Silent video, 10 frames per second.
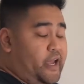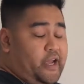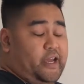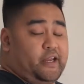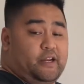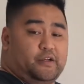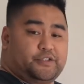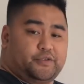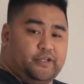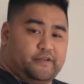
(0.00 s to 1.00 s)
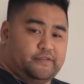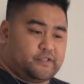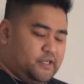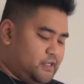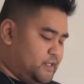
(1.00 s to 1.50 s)
And it also
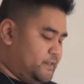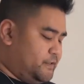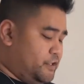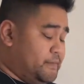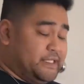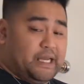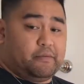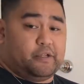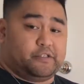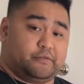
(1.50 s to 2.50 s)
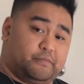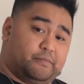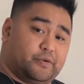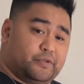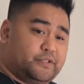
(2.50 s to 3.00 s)
gives your metabolism the
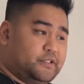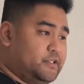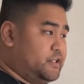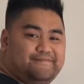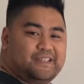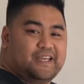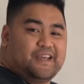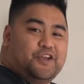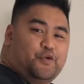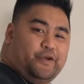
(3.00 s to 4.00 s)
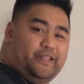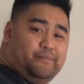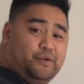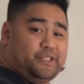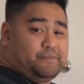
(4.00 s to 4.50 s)
boost. With the
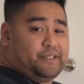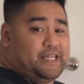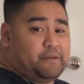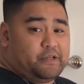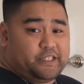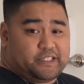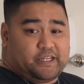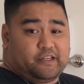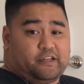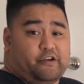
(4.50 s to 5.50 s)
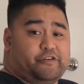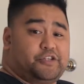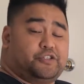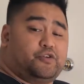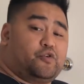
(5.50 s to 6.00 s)
boost in metabolism, it
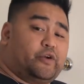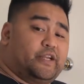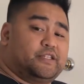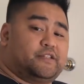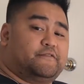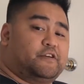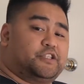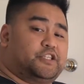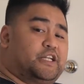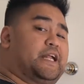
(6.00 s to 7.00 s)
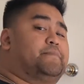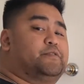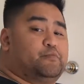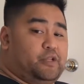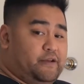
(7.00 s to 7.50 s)
encourages your organs to function at
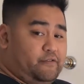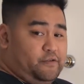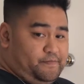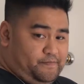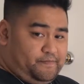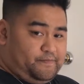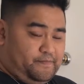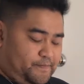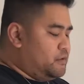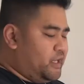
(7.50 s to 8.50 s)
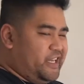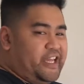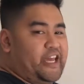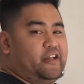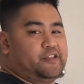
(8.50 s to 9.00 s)
optimal level. And
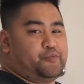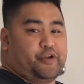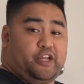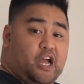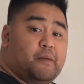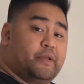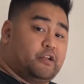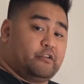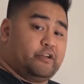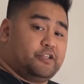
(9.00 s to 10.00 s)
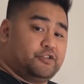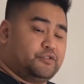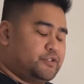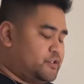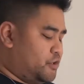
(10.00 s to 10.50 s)
kale is pretty common in green
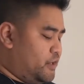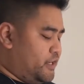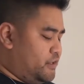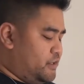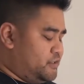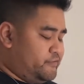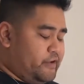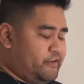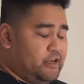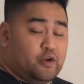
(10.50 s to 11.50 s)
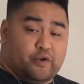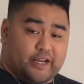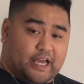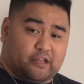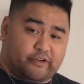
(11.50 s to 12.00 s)
juice, so it's very low in
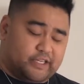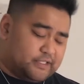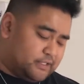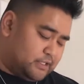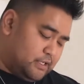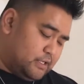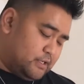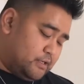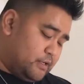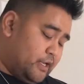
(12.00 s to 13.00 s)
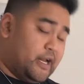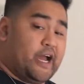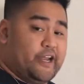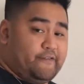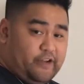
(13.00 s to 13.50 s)
calories and
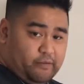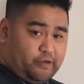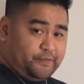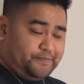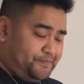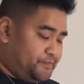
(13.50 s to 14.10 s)
high in fiber.